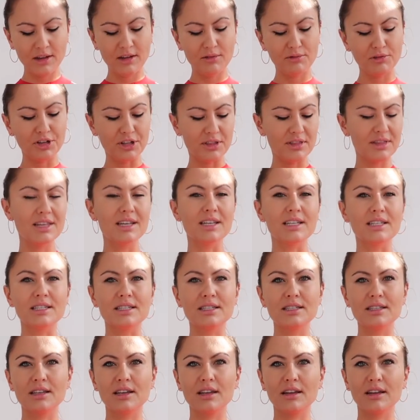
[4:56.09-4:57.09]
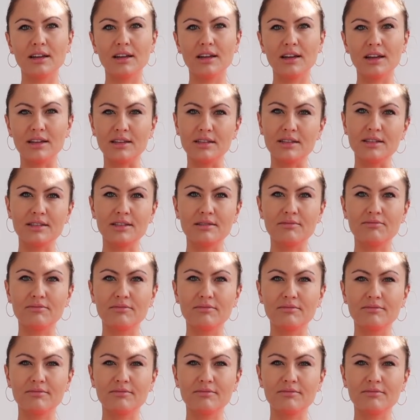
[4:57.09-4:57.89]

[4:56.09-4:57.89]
where this is